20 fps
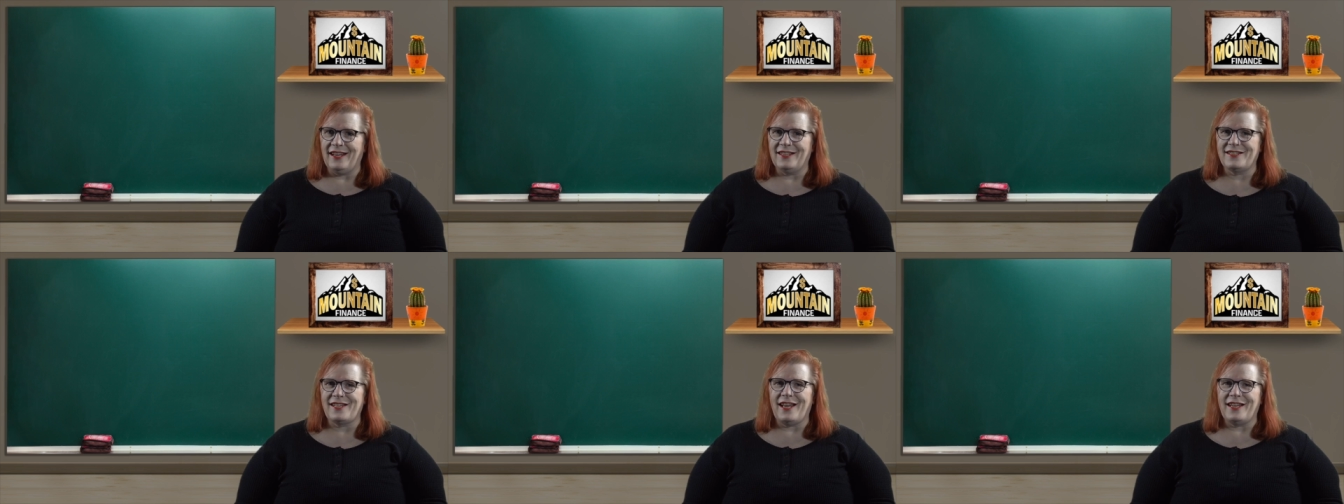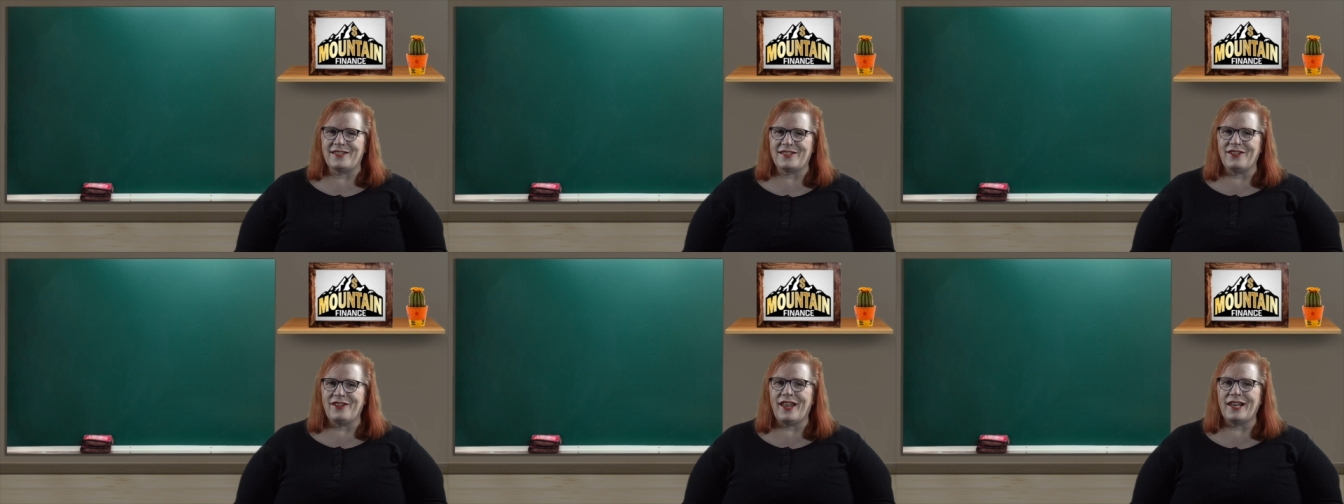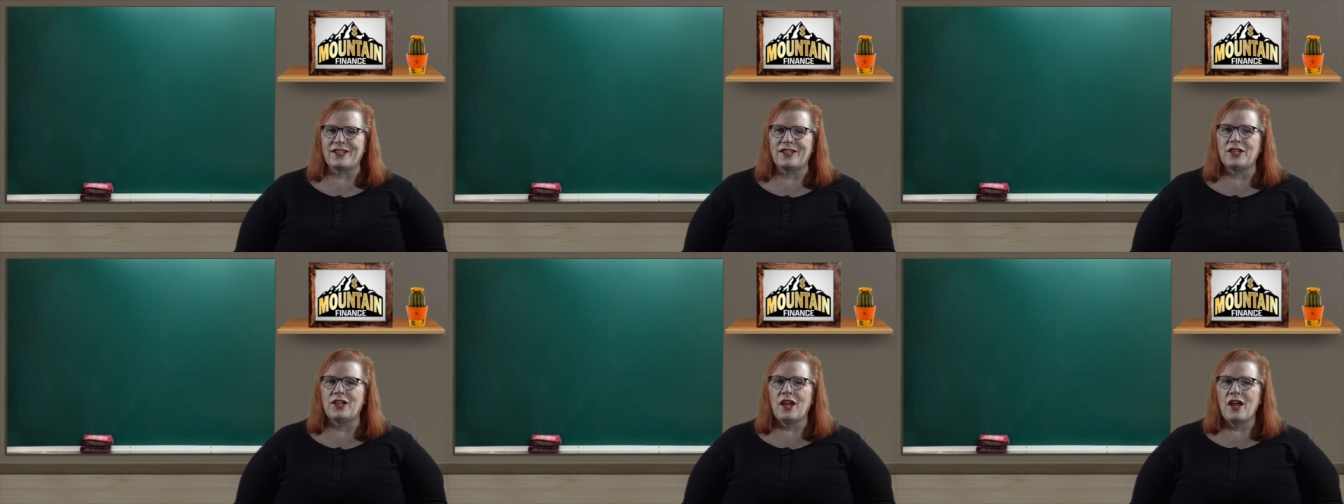as I
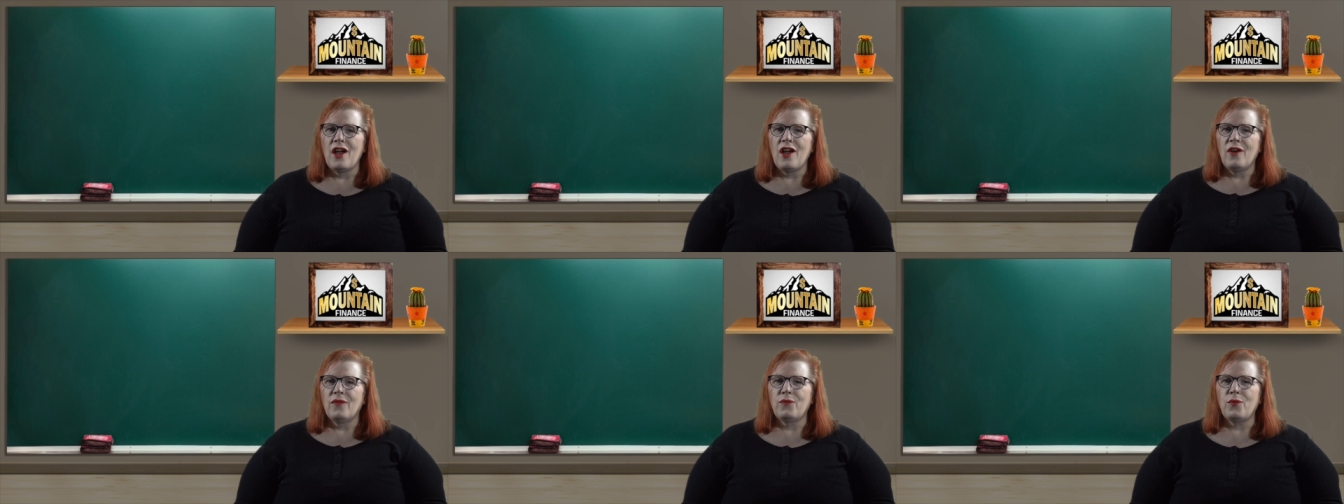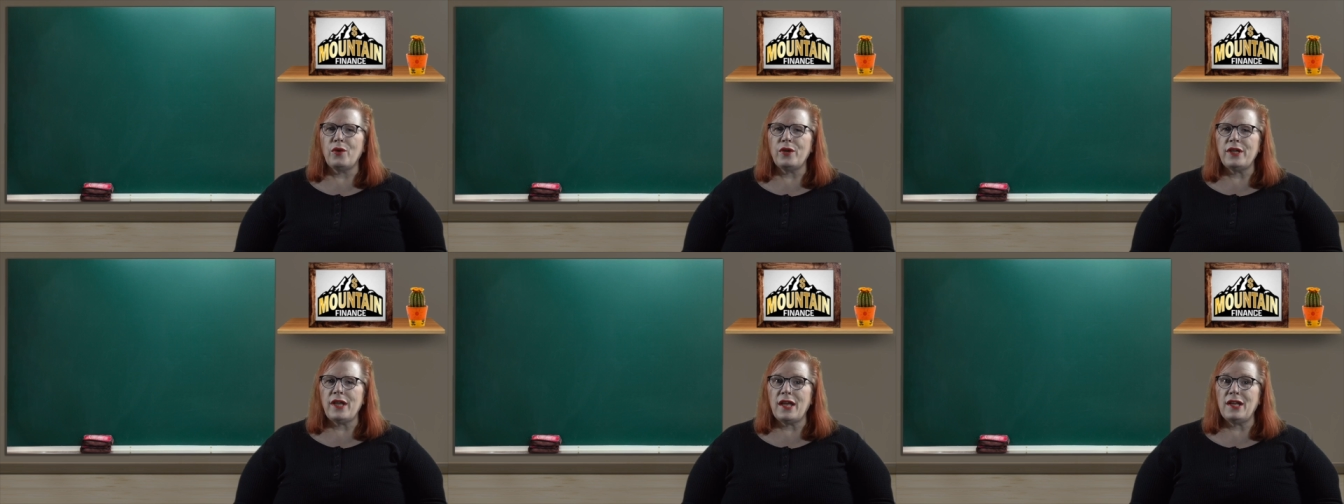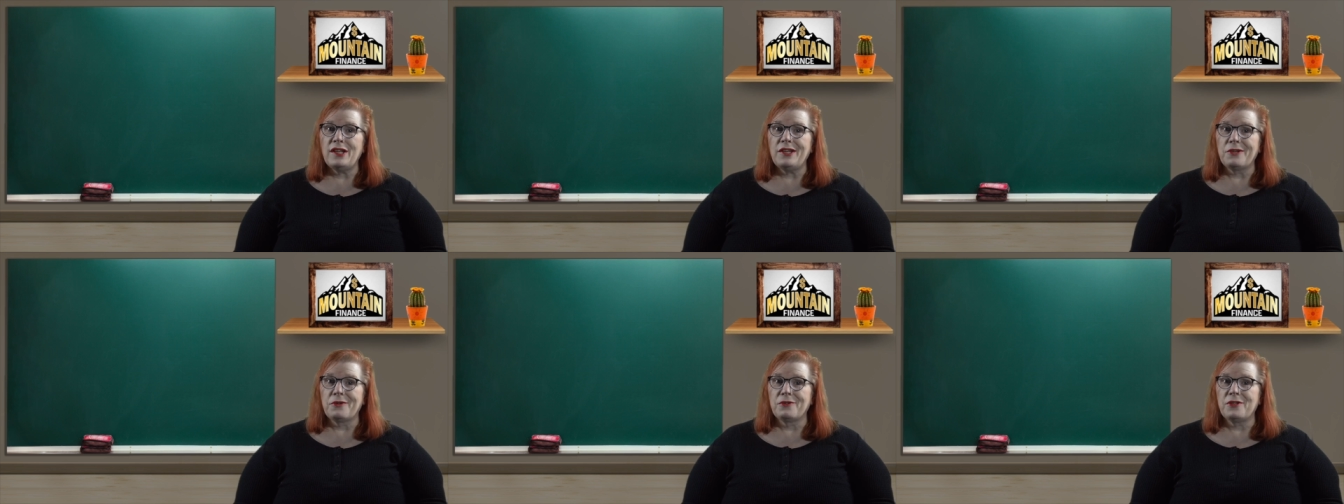selected
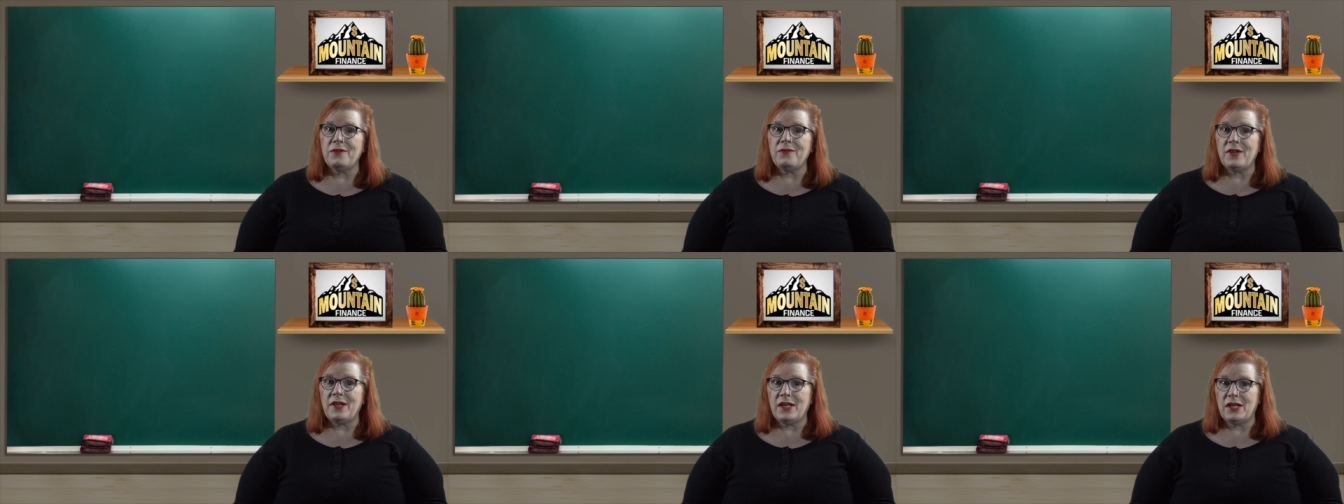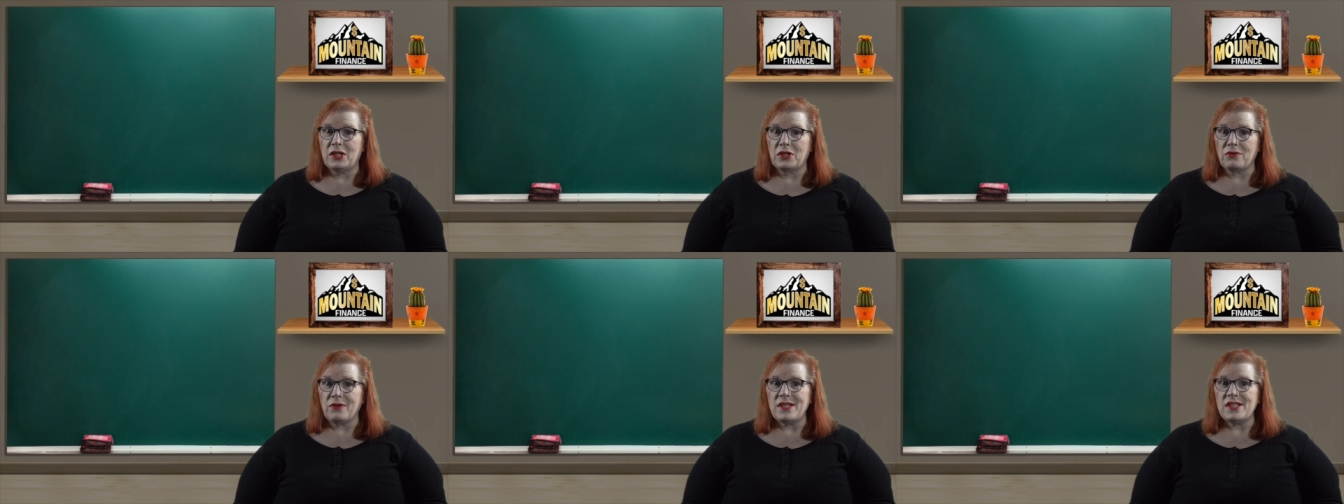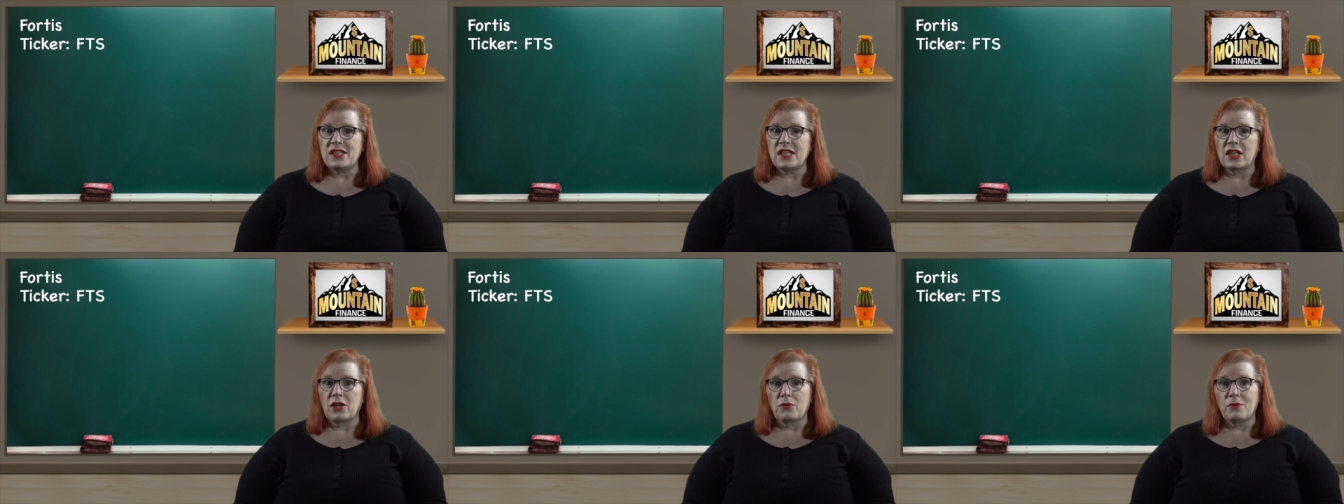48-year dividend
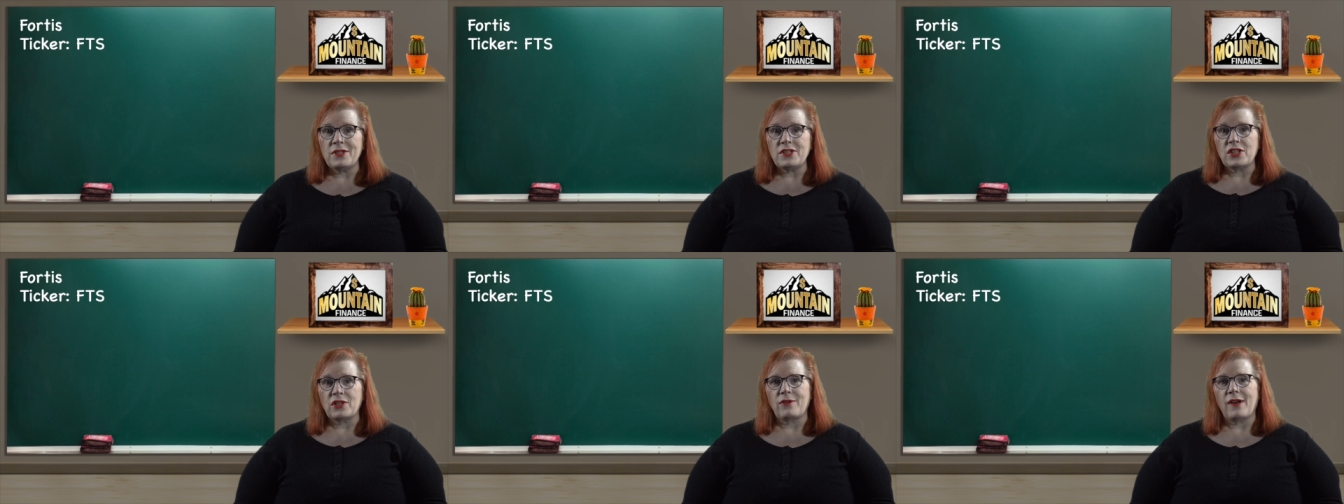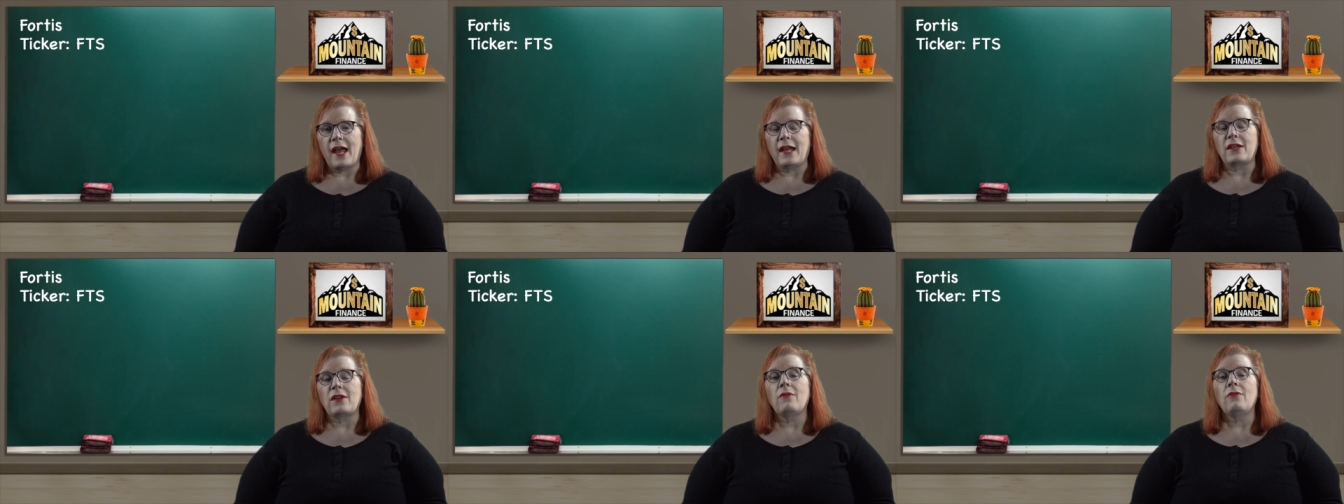increasing aristocrat